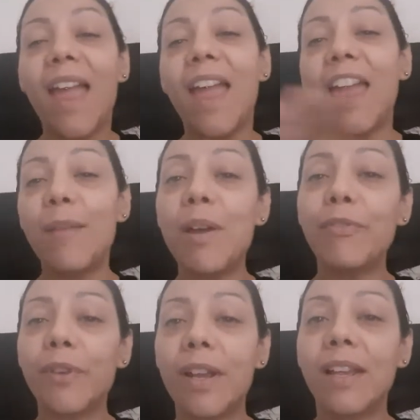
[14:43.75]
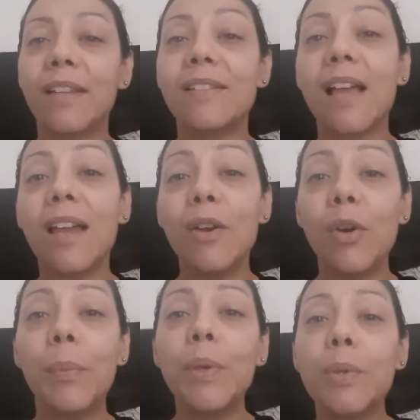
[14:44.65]
Hey my friends, I
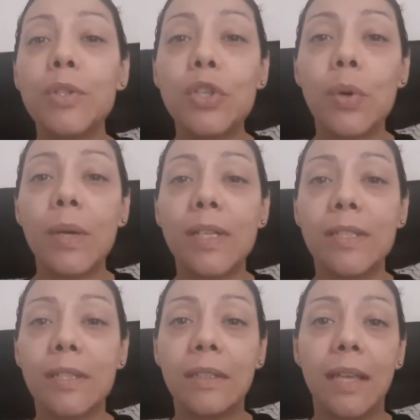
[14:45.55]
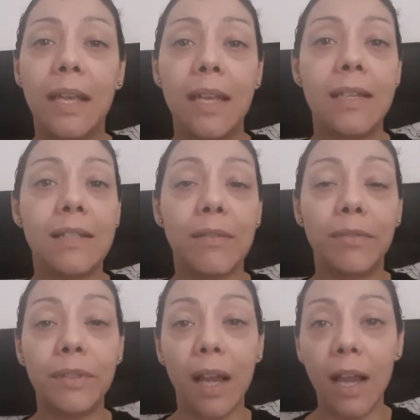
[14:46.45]
hope you enjoyed today's
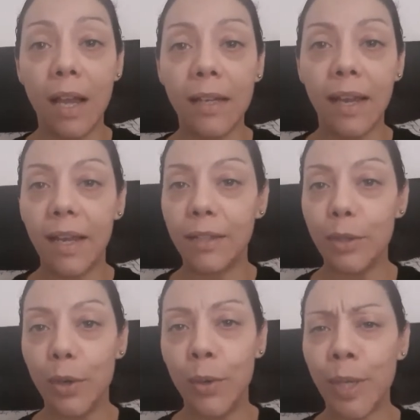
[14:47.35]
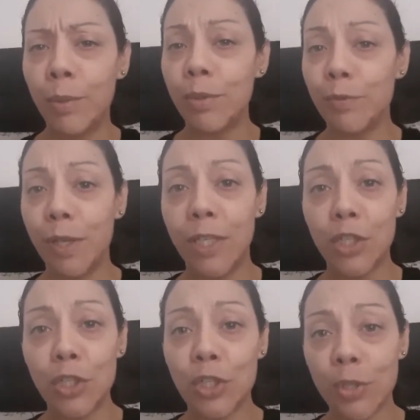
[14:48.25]
vlog. I know it was really
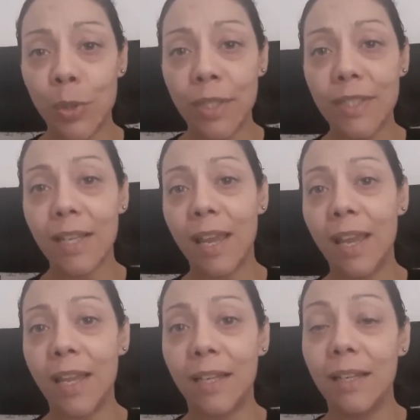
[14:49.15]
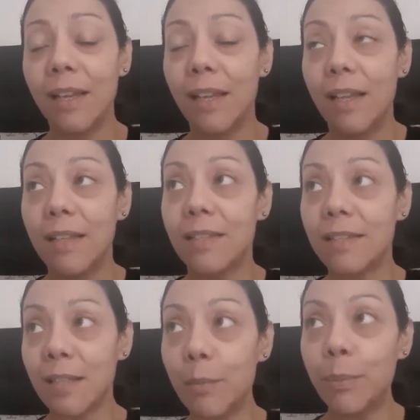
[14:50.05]
short and
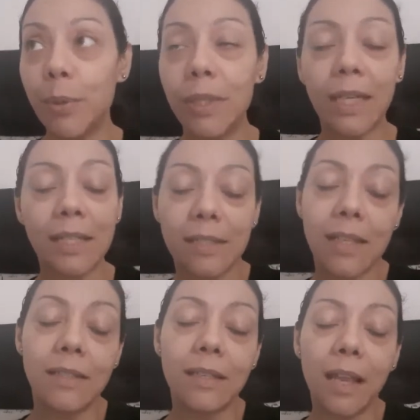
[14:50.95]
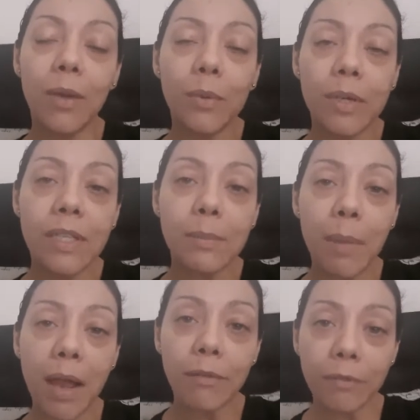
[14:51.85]
simple. Like I said, today was
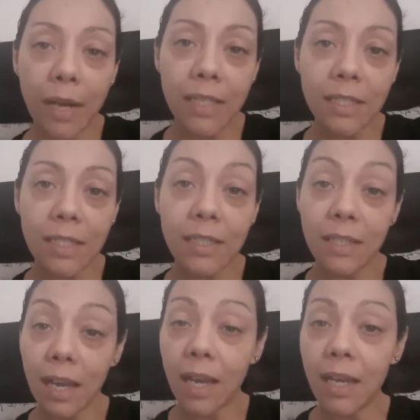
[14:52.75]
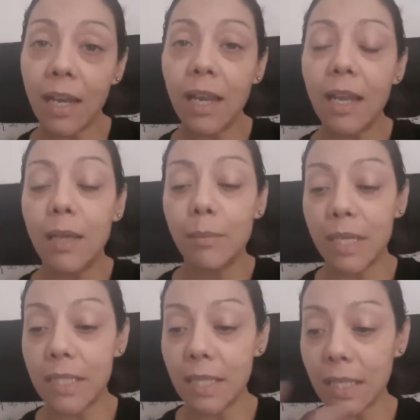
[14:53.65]
my rest day.
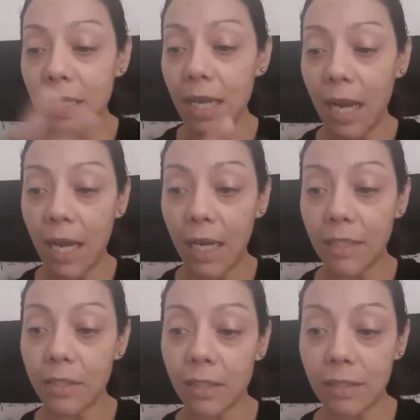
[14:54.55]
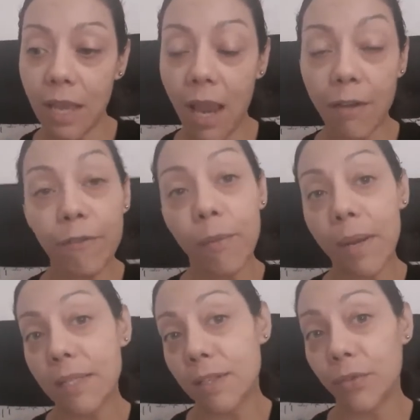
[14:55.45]
Basically, I took time for
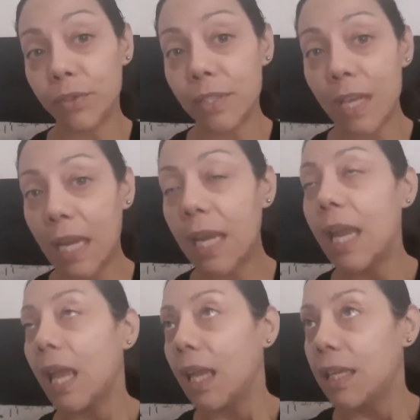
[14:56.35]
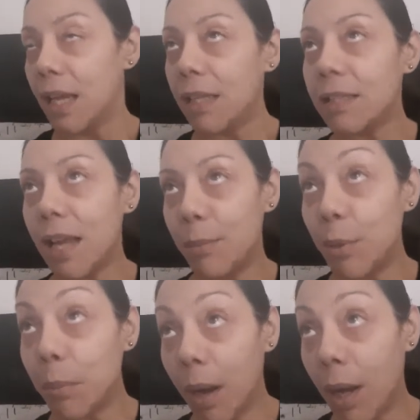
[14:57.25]
myself today. yes, I'm a
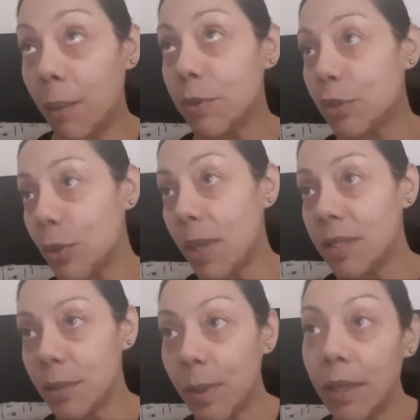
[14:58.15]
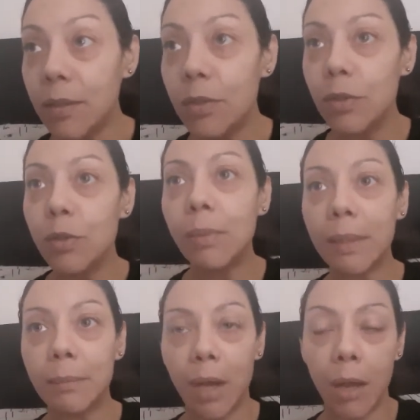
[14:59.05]
mom, so I still had to do my
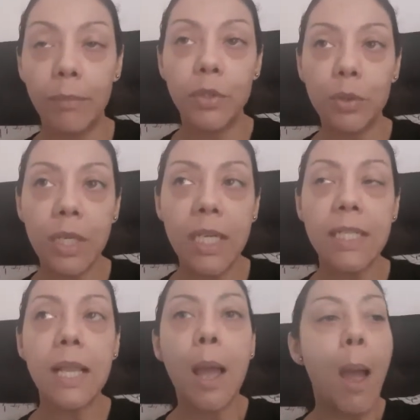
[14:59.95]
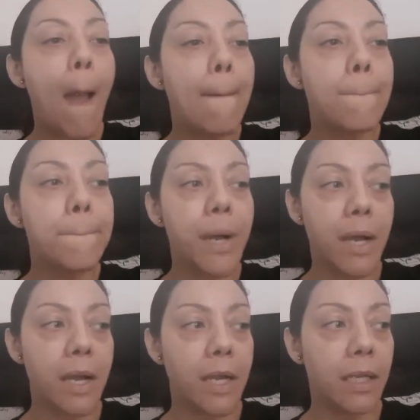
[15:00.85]
mom duties,
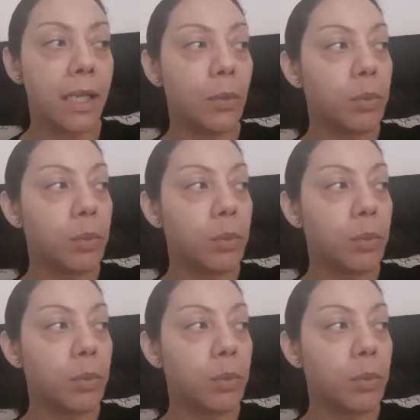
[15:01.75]
but it